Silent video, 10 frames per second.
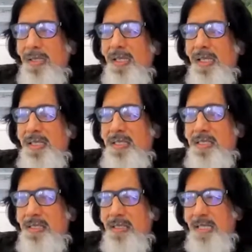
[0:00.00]

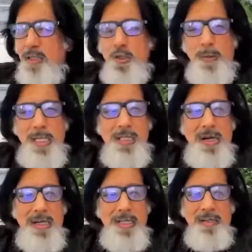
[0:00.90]
there's so much
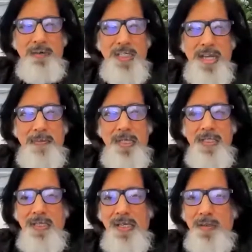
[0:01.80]
learning which
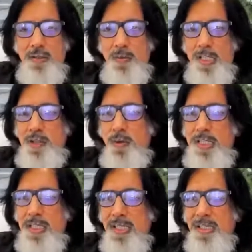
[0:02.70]
happens, there's so much
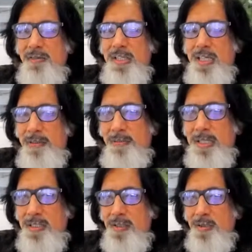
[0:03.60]
questioning which
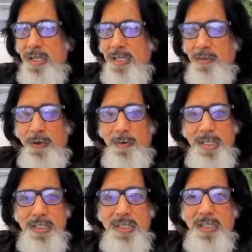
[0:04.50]
happens, you learn from
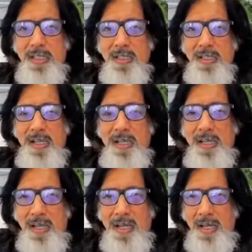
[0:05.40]
each other.
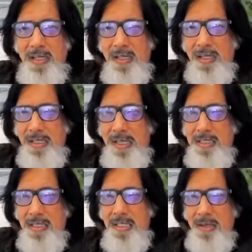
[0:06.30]
And
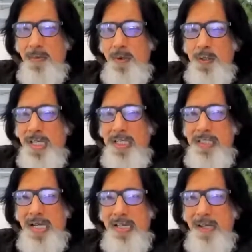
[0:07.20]
that's the most
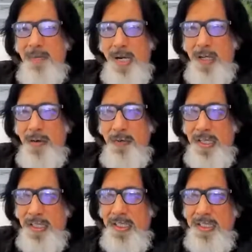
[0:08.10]
exciting part of
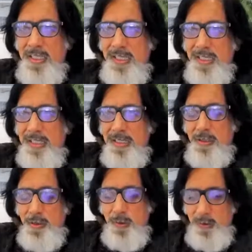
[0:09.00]
architecture, I think,
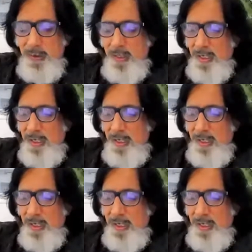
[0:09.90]
to